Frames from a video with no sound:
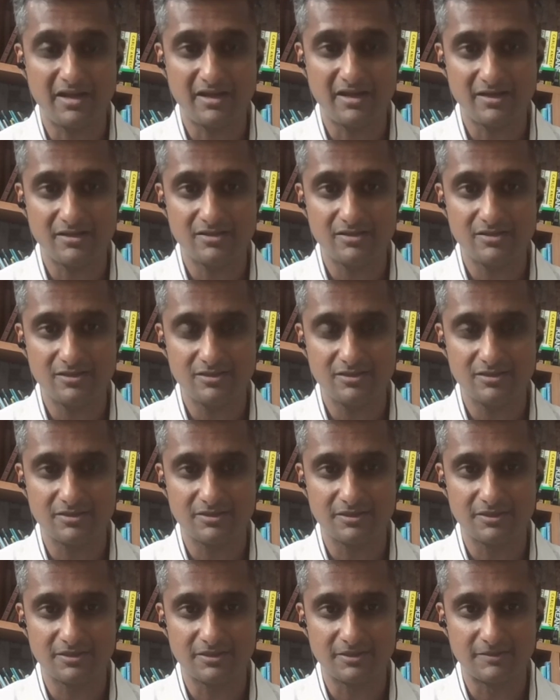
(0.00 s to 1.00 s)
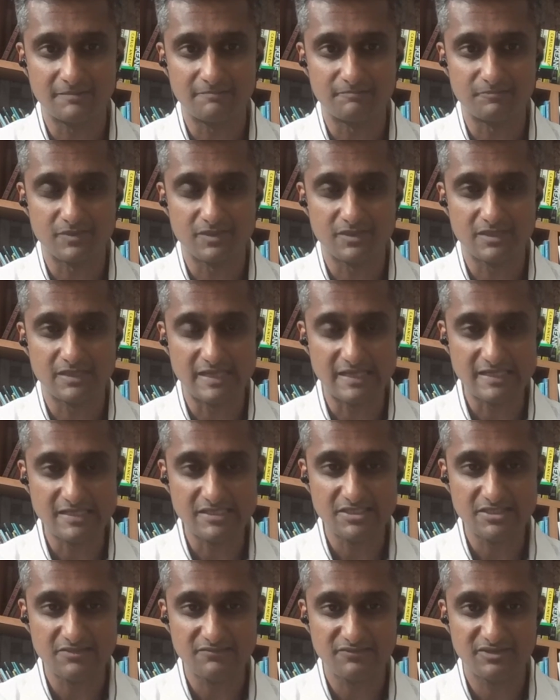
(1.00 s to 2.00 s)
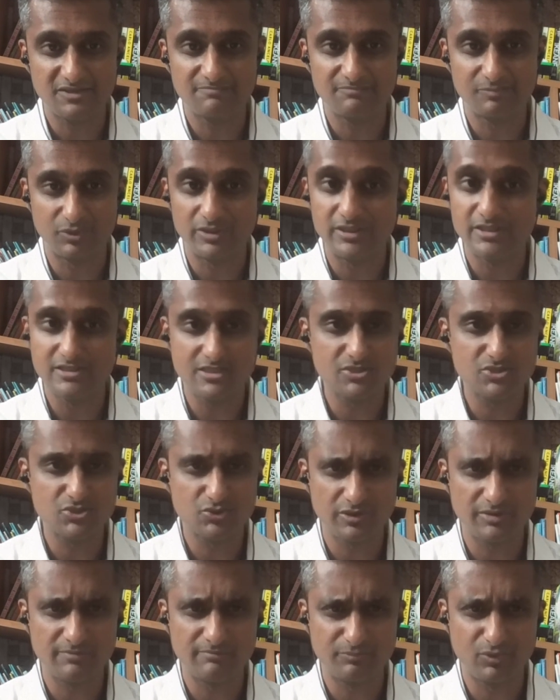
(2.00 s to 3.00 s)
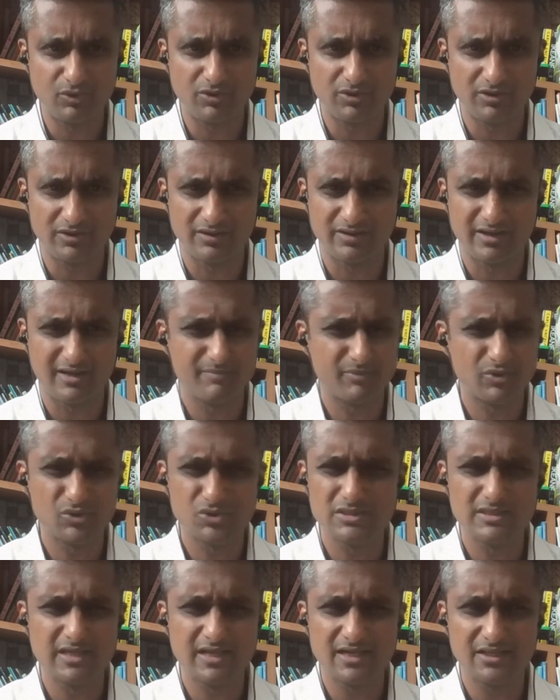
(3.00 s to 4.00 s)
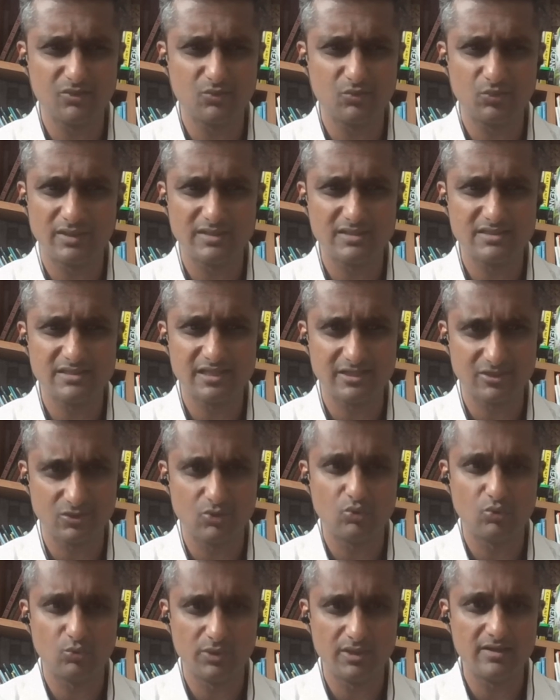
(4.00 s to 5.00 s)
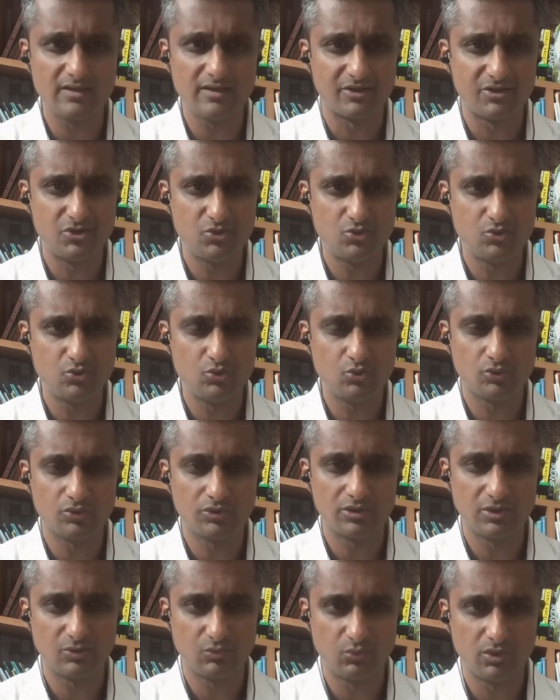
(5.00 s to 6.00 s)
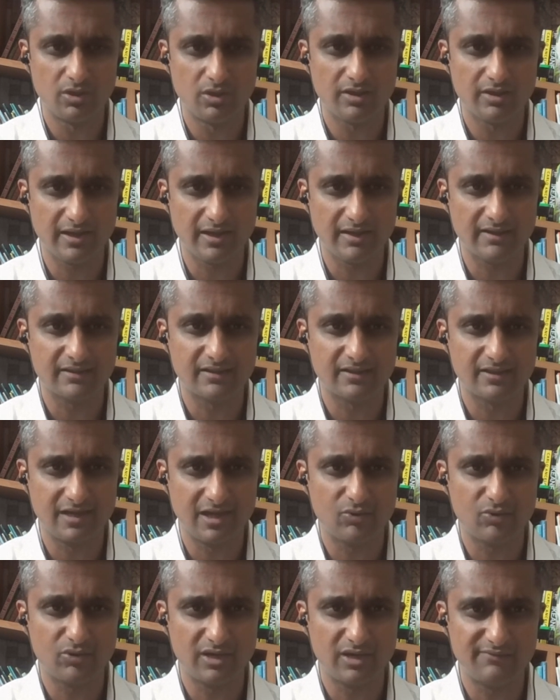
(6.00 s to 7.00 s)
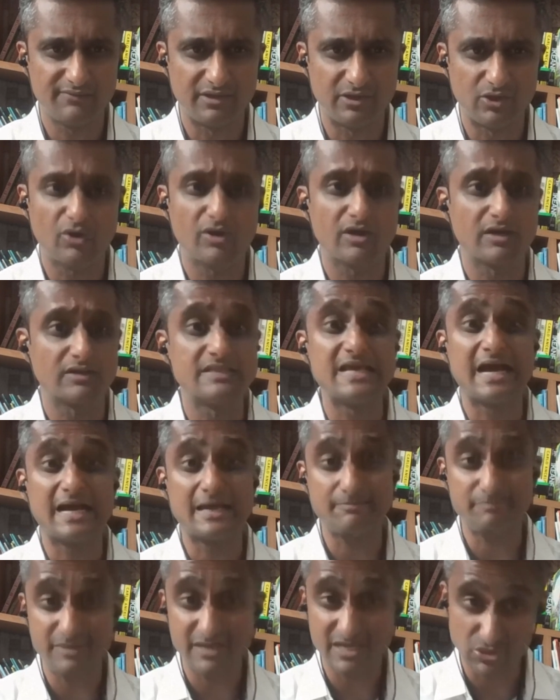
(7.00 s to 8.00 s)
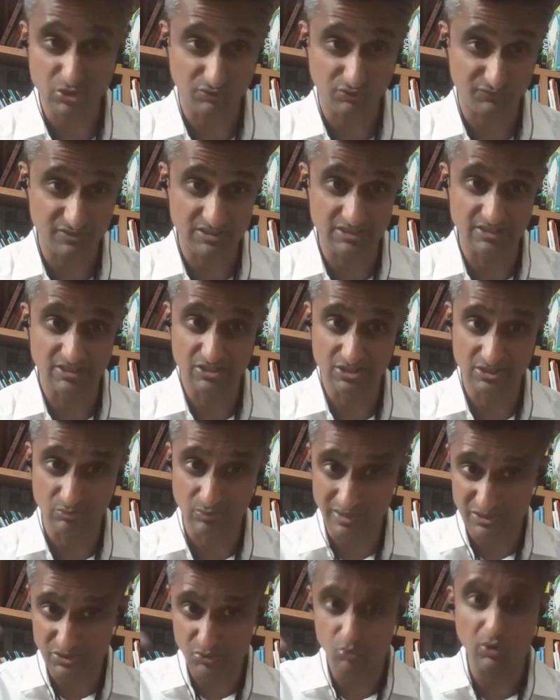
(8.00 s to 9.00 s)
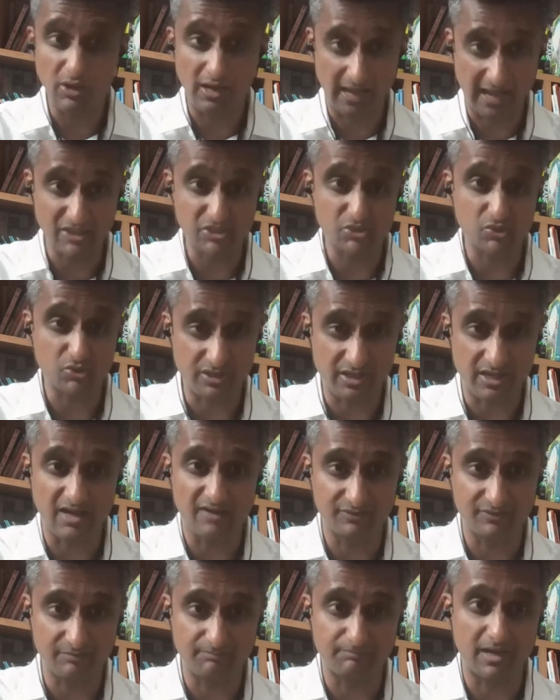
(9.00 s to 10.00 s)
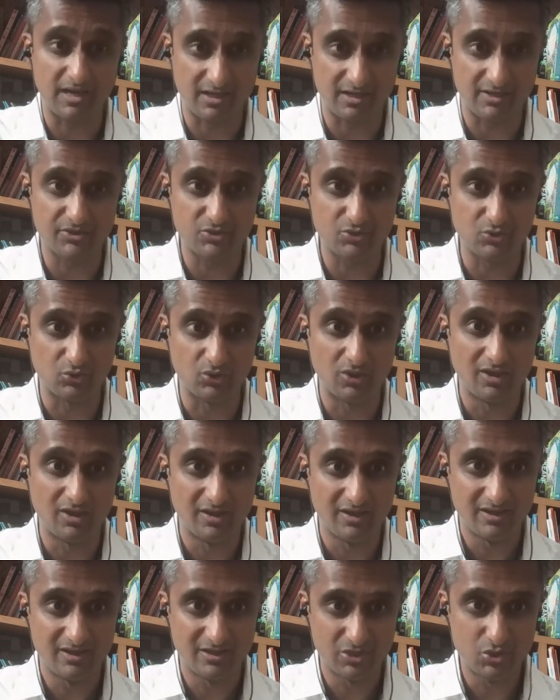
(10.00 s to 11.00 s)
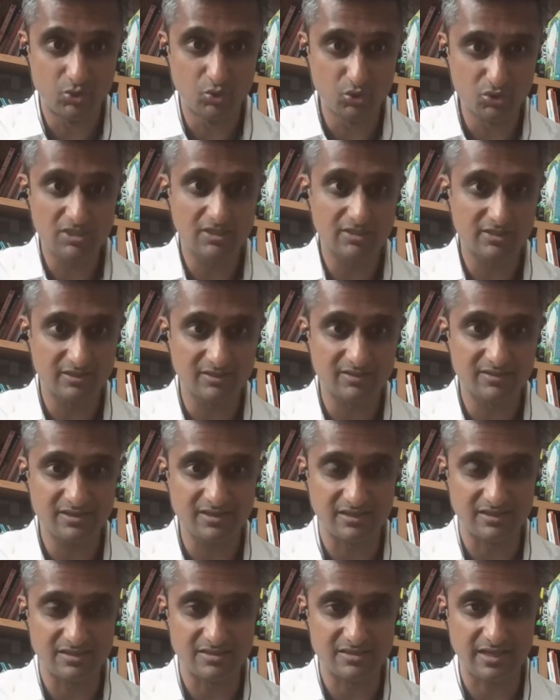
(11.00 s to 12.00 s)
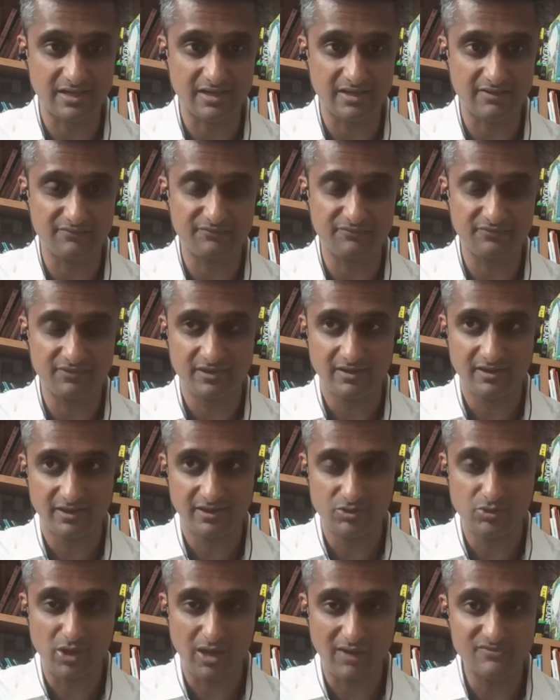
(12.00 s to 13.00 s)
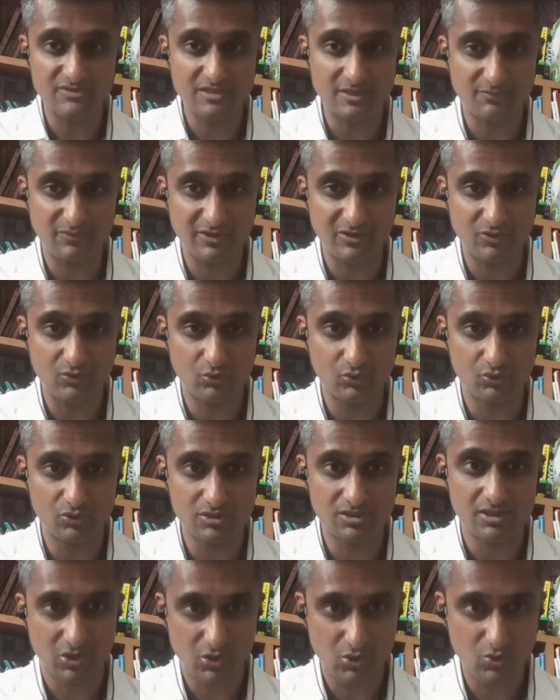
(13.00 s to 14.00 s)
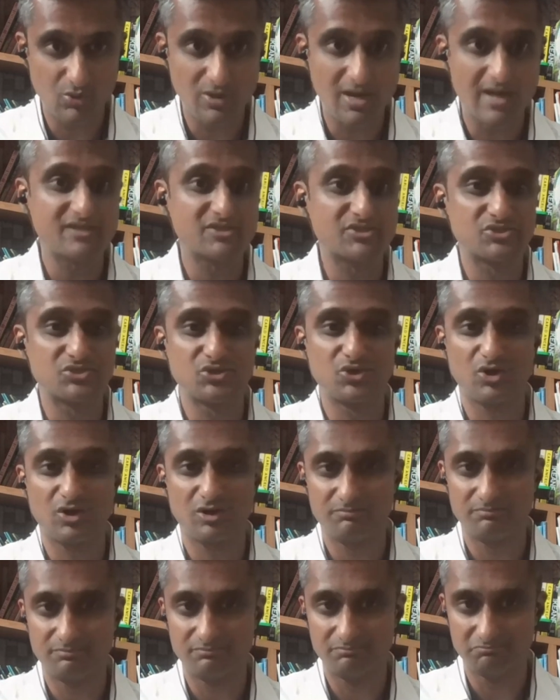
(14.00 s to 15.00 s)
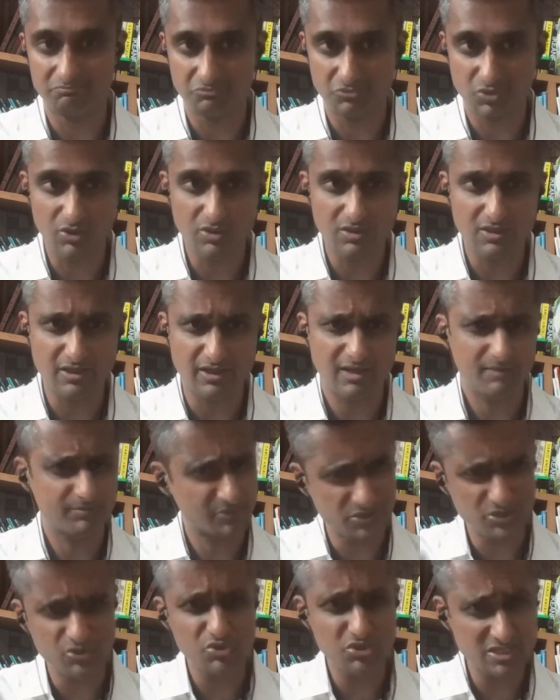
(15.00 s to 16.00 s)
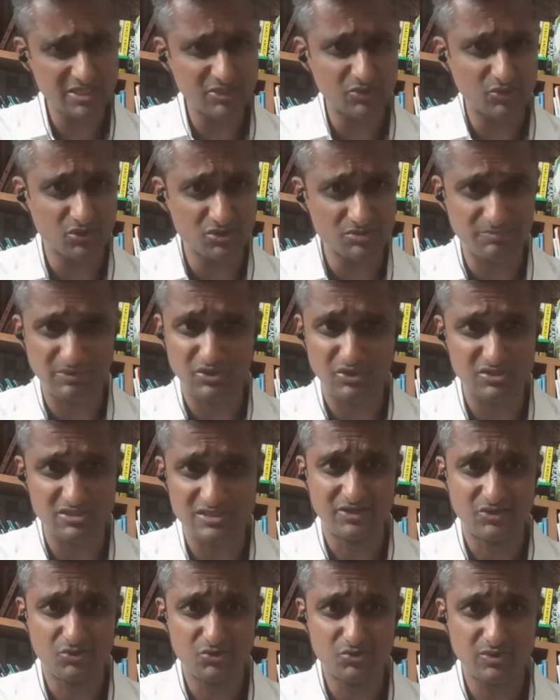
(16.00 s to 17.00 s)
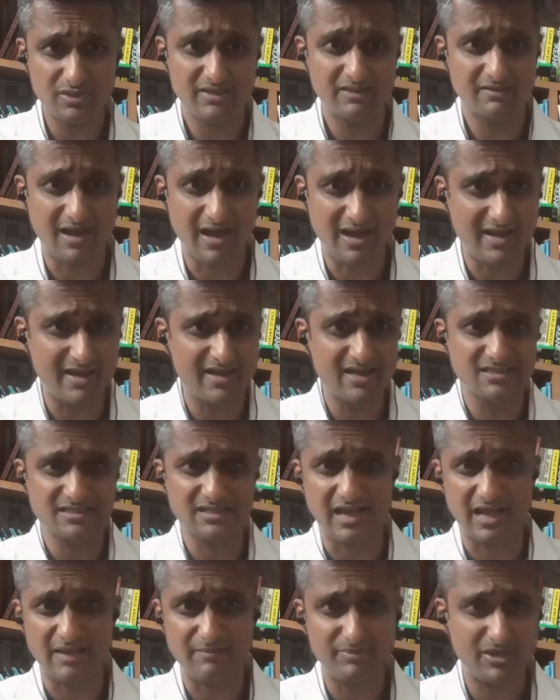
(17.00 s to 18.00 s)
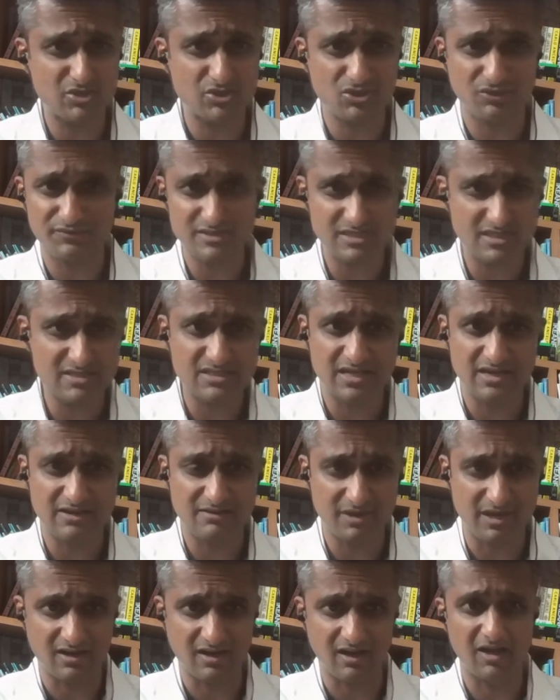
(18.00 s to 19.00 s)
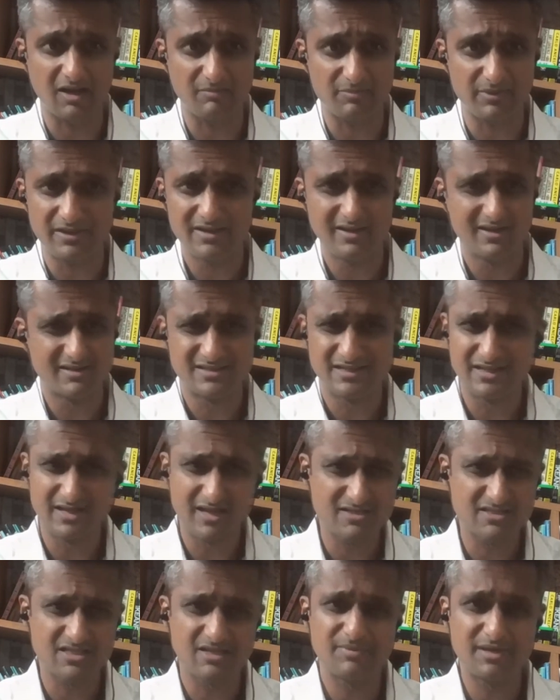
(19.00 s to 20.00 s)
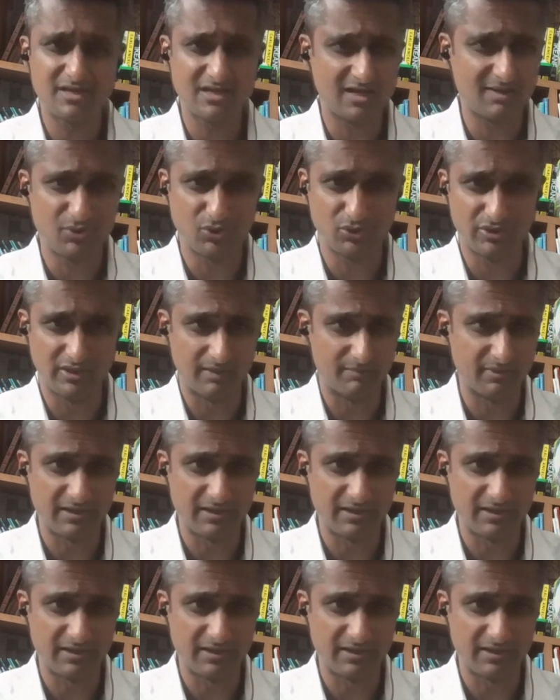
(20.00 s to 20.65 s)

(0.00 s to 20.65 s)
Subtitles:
And the connection with the police is so important, right? Because they are the ones that who will do the work at the ground level, or the IPS officers, the ones who actually have the power to do certain things. And if you have someone who's good at his job, not corrupt, do you see those? Because usually IAS and IPS officers are clubbed saying yaar sabhi corrupt hote hain.